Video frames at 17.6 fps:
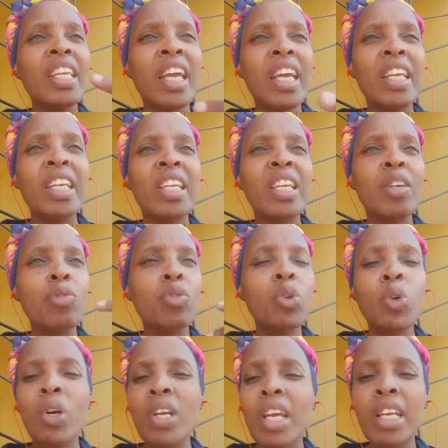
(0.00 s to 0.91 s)
then if
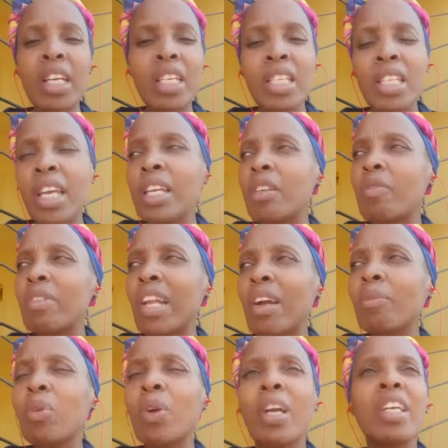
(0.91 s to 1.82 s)
you don't understand,
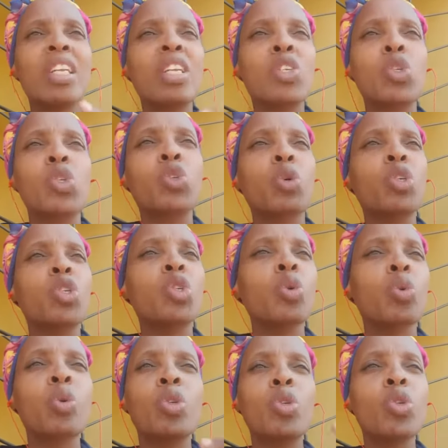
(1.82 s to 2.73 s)
you are in a
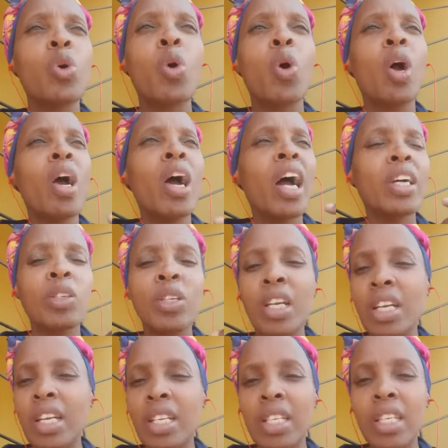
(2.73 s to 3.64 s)
situation which, you know, I don't
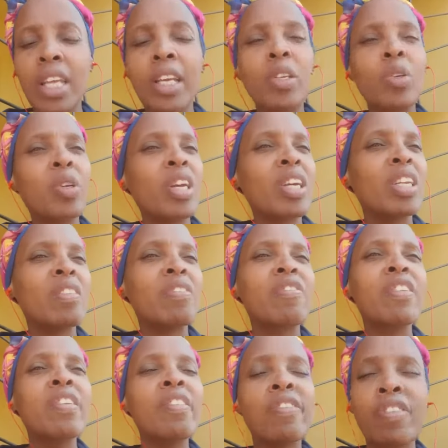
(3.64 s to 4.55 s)
understand, you can
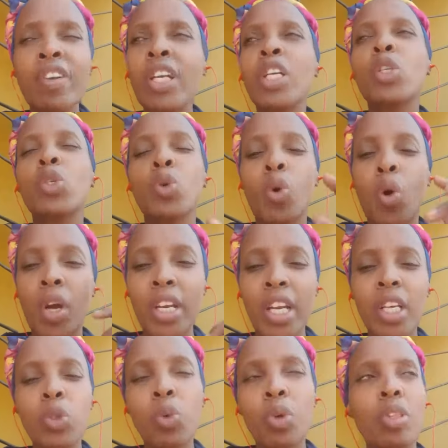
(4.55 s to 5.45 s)
feel free to
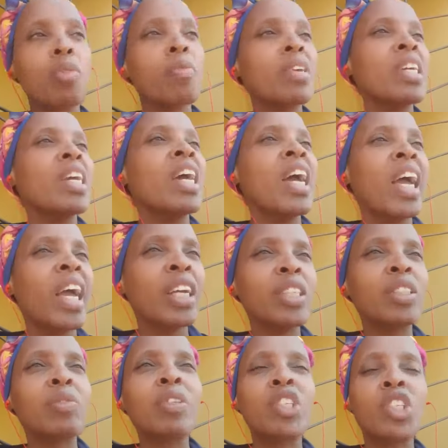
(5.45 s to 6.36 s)
connect with me
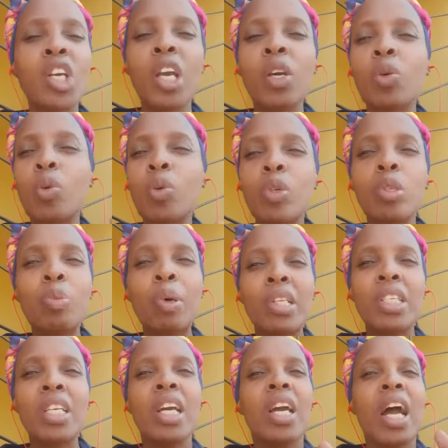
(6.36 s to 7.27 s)
and check.
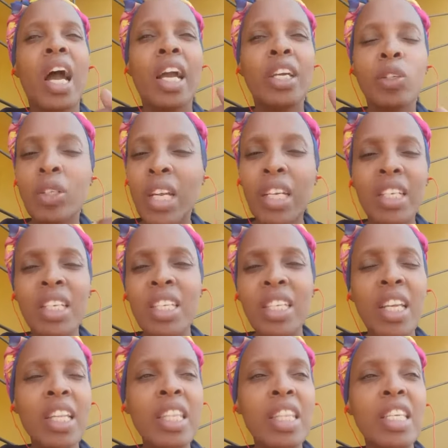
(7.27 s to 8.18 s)
But I don't
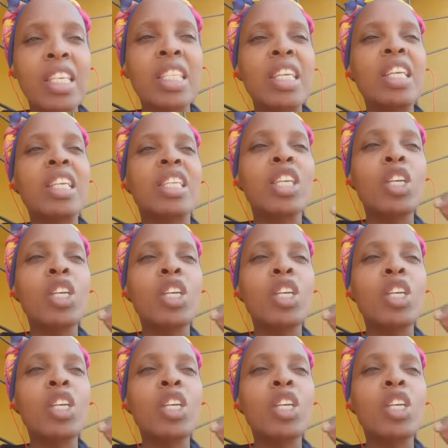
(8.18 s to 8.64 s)
understand this thing.